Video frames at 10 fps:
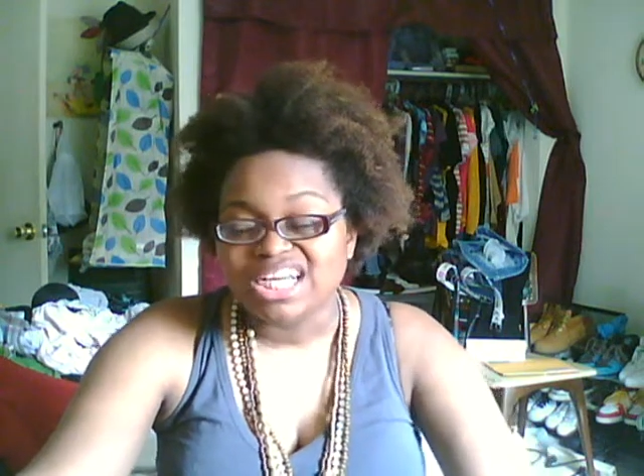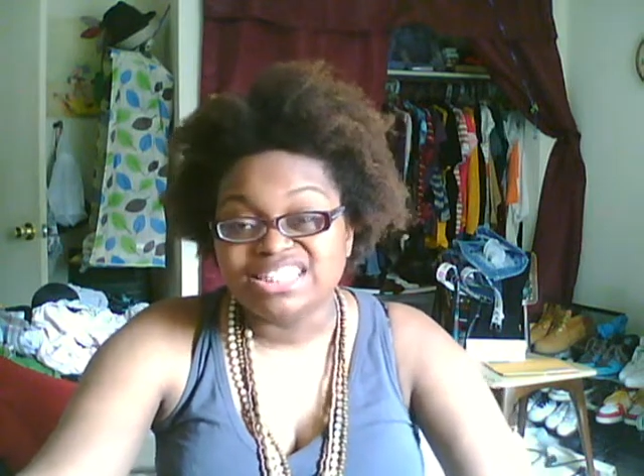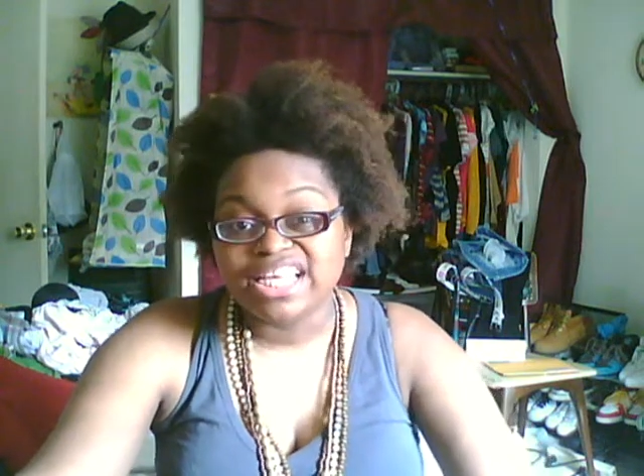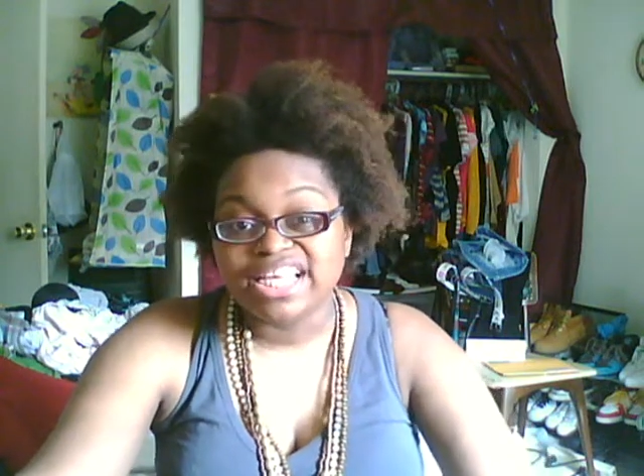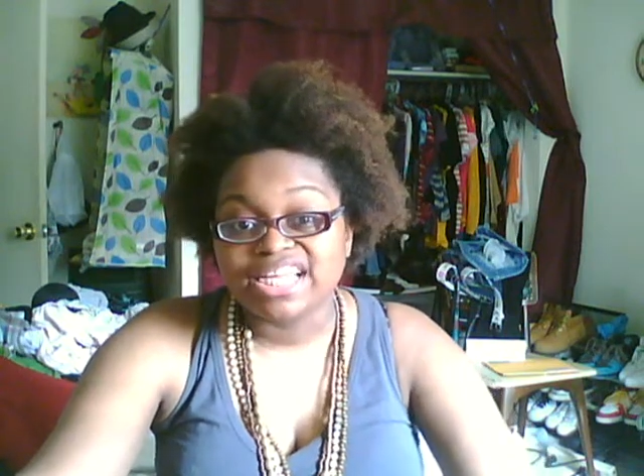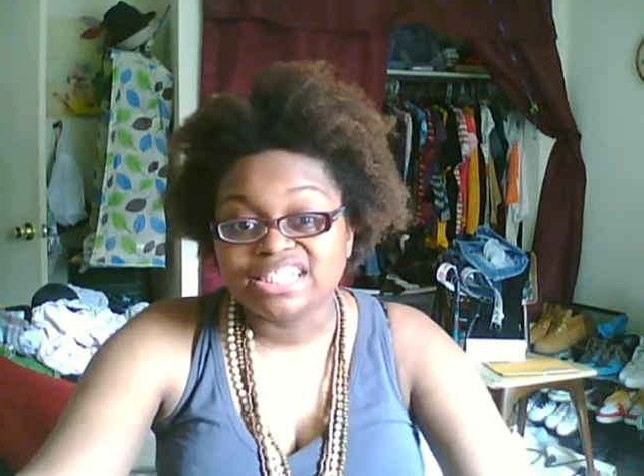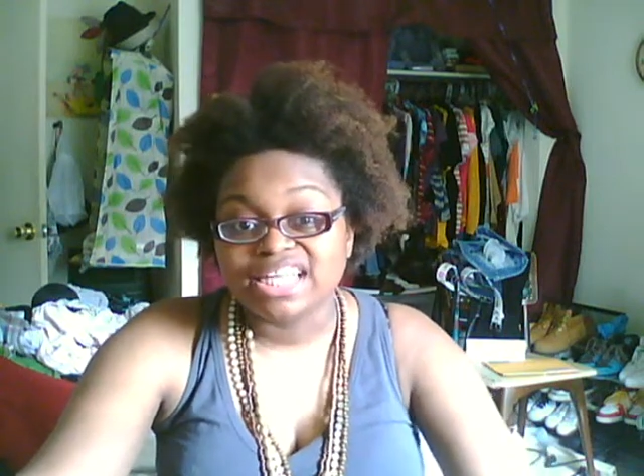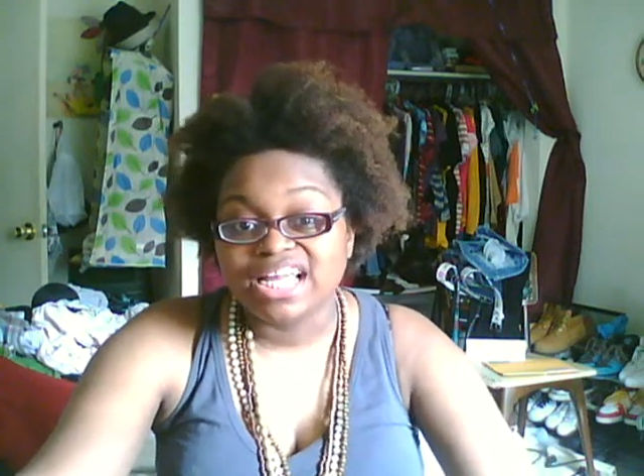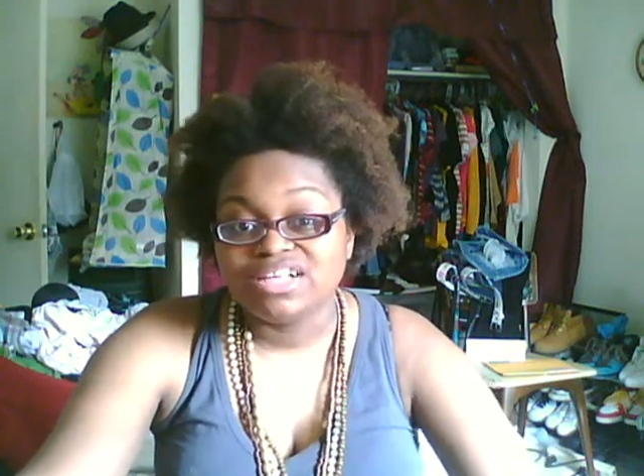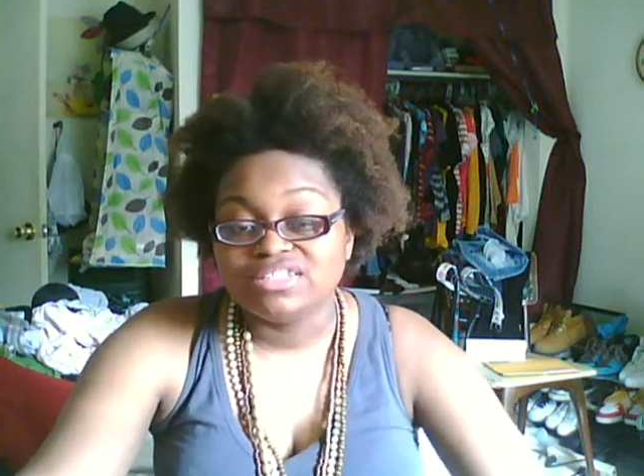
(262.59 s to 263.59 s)
taking
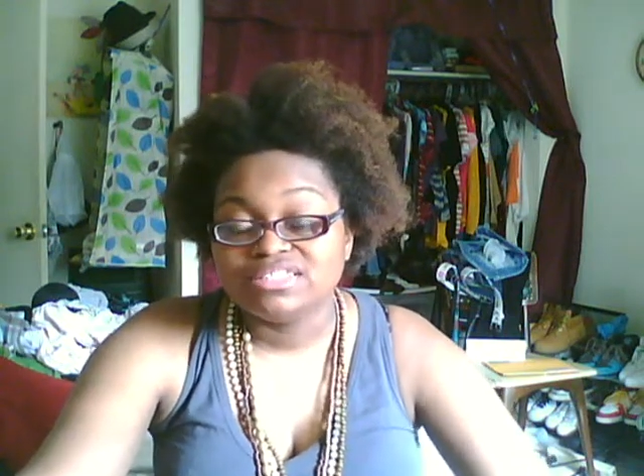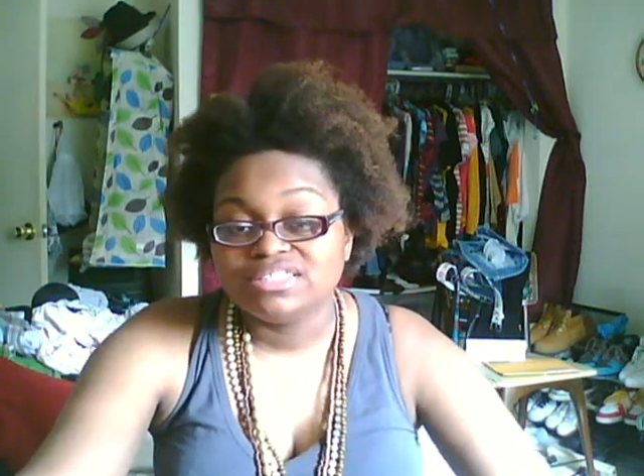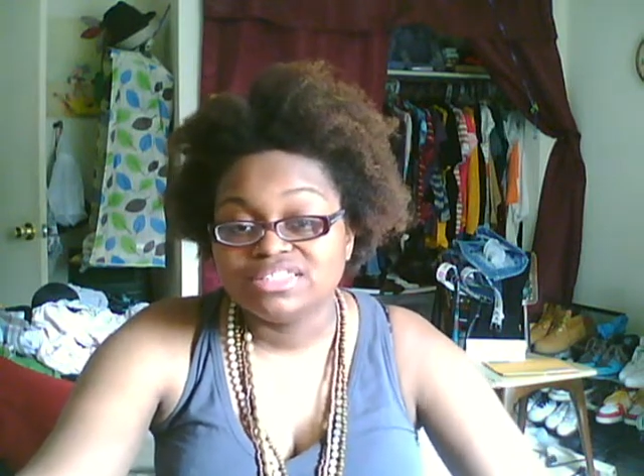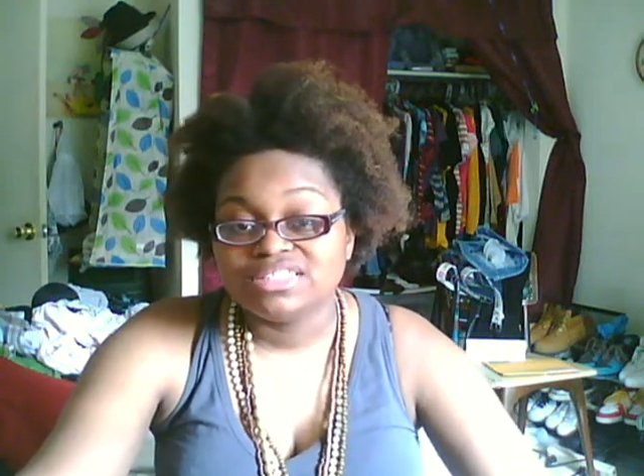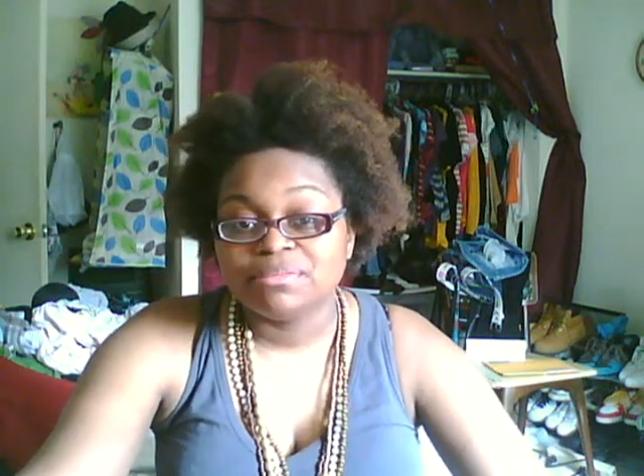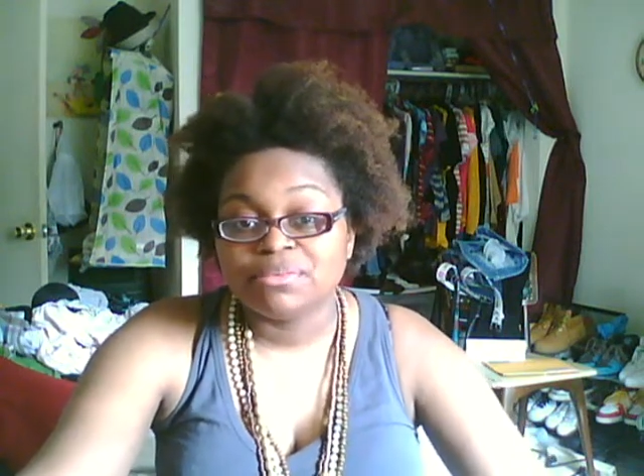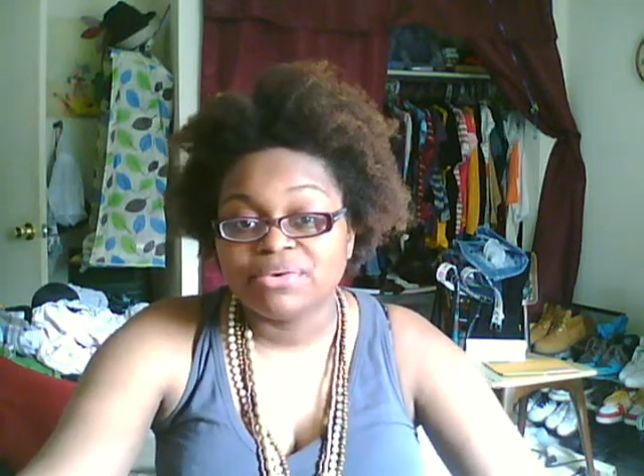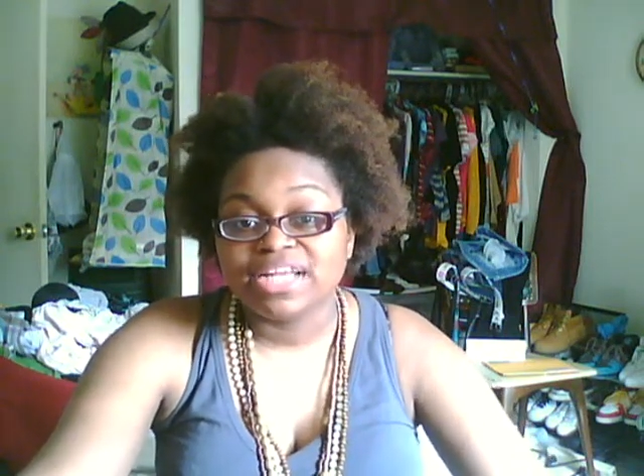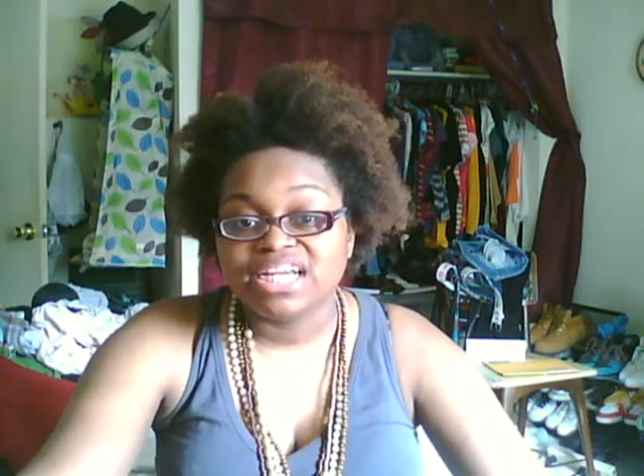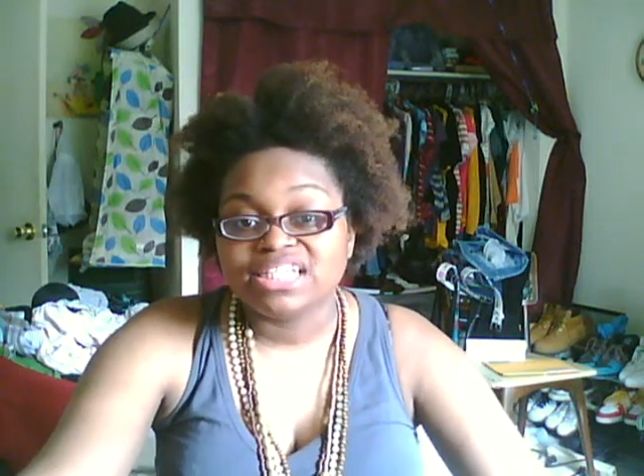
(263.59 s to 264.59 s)
down some
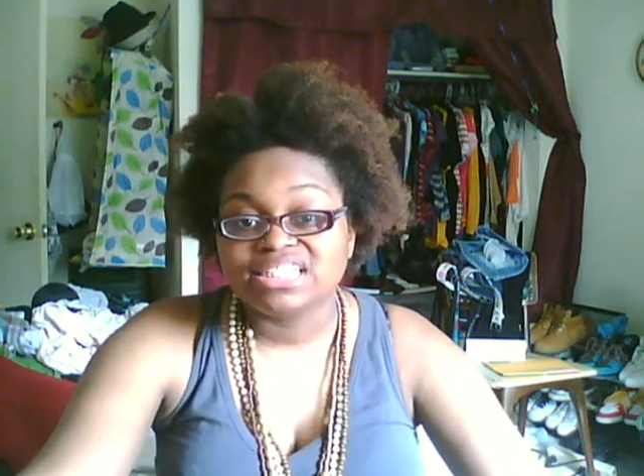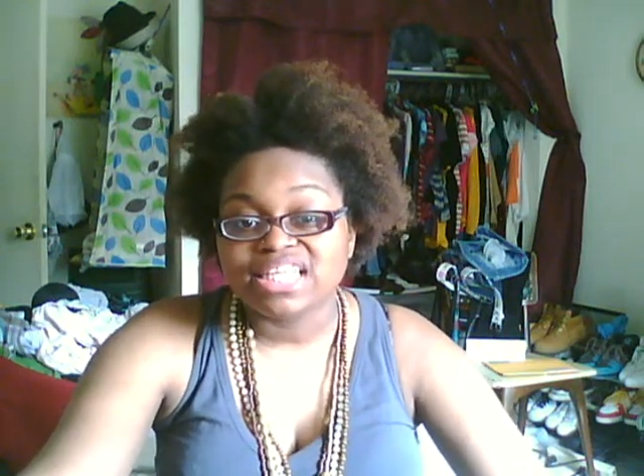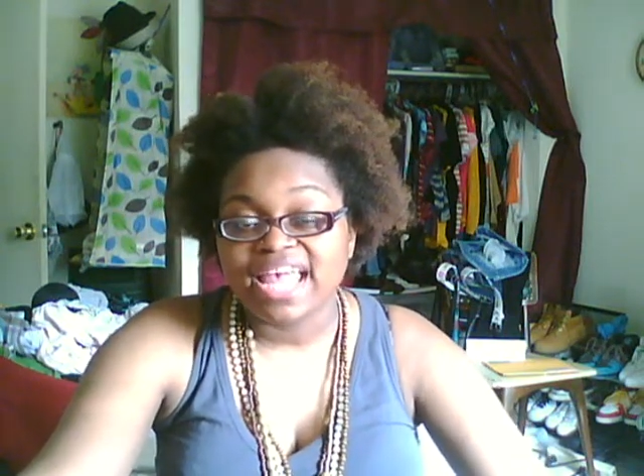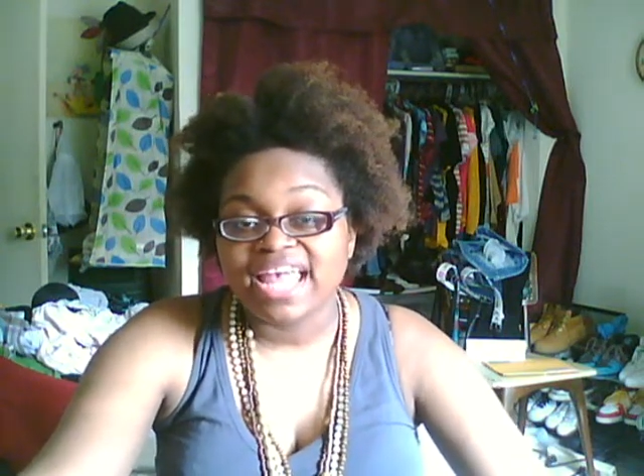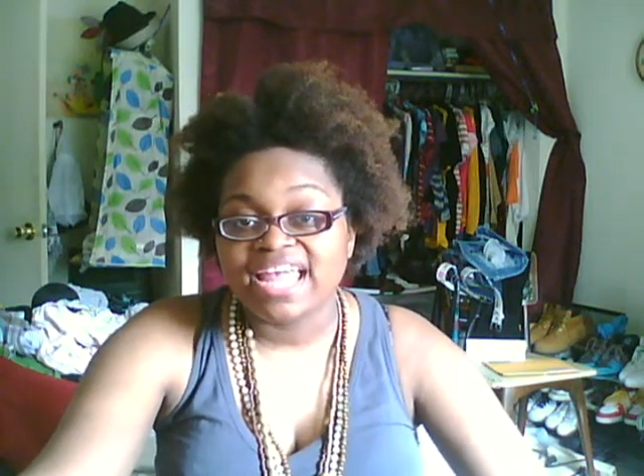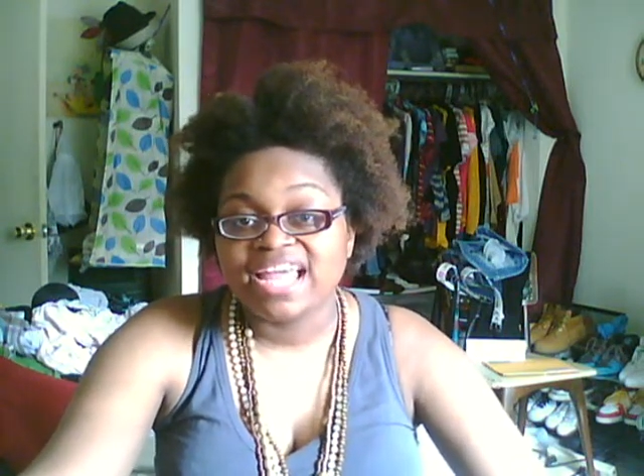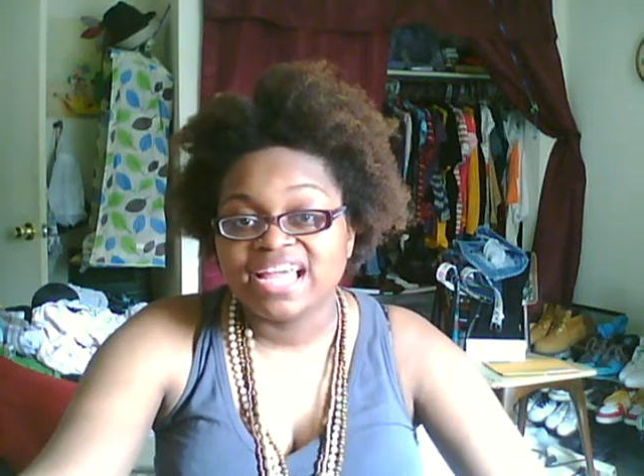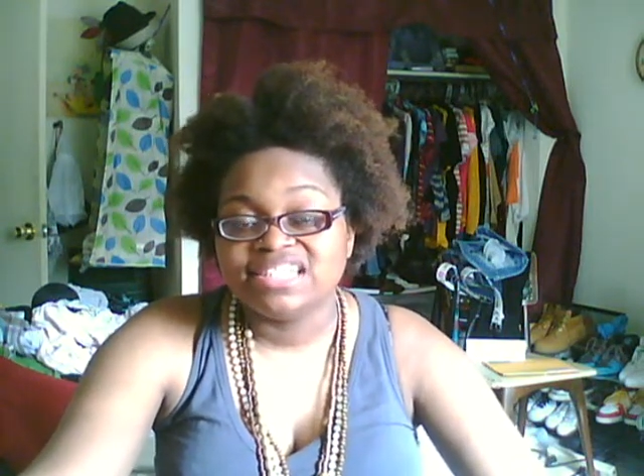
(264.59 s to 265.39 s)
braids, and